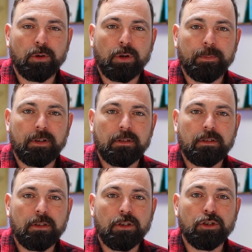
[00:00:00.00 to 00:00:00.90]
equipment,
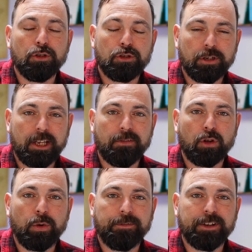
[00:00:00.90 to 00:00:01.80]
you should give it a
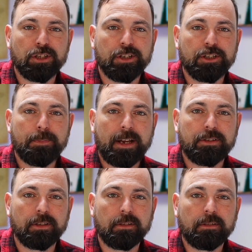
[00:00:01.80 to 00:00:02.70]
quick visual
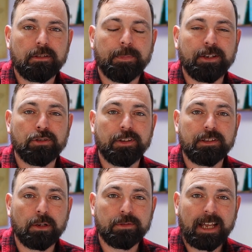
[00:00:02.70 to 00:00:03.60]
inspection to make sure
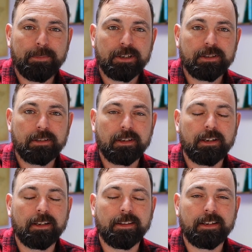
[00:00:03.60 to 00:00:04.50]
there's no damage
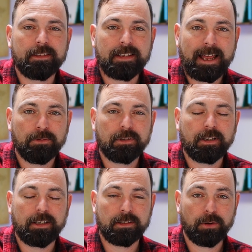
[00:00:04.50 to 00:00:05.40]
and that it's sound
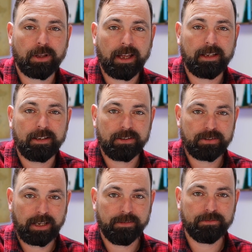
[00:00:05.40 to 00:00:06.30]
and it's okay and it's
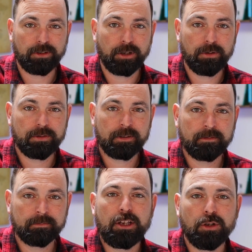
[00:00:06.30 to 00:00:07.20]
safe to use.
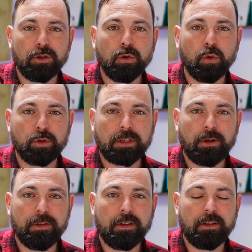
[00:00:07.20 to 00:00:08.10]
You can
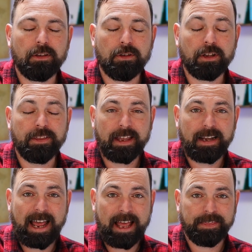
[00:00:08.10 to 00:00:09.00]
also, you can
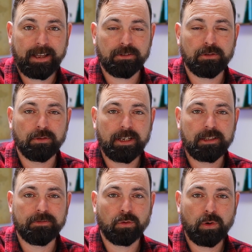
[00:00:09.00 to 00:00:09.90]
then add that to your
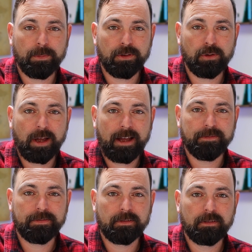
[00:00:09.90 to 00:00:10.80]
list of equipment that you have